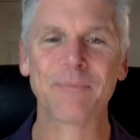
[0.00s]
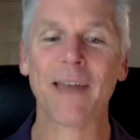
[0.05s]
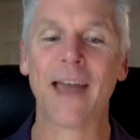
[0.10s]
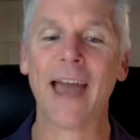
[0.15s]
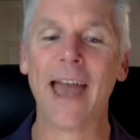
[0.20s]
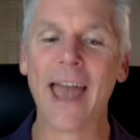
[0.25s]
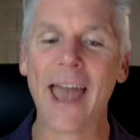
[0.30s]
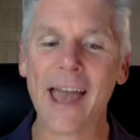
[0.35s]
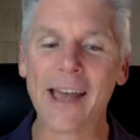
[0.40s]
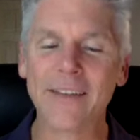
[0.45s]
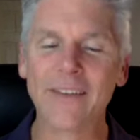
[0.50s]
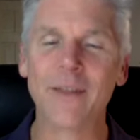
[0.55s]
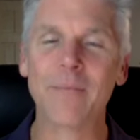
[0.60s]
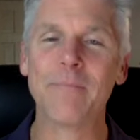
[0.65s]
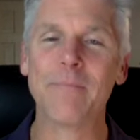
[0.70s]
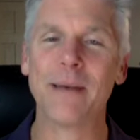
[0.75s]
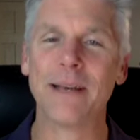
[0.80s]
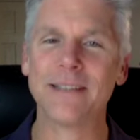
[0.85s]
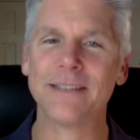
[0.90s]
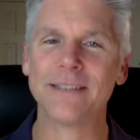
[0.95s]
And the
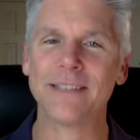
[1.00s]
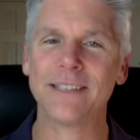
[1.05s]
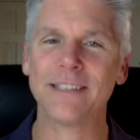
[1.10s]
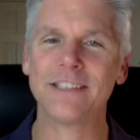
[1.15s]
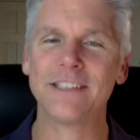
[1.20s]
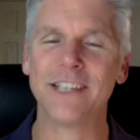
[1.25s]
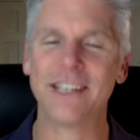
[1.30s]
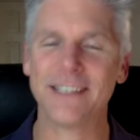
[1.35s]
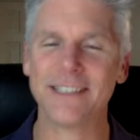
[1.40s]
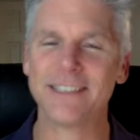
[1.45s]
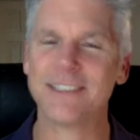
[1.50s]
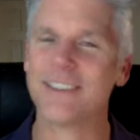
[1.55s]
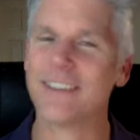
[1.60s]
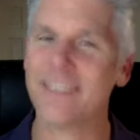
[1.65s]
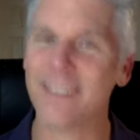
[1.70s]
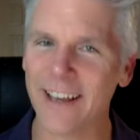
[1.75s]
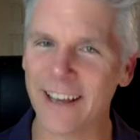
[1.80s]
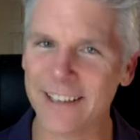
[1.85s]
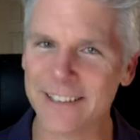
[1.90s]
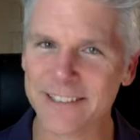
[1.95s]
message is
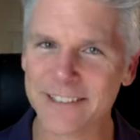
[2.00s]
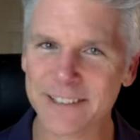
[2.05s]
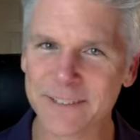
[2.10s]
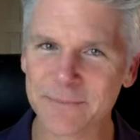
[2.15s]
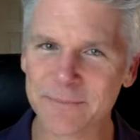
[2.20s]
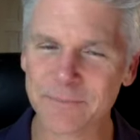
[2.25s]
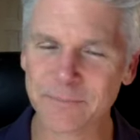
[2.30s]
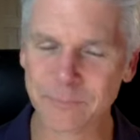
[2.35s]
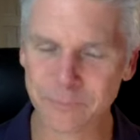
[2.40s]
this: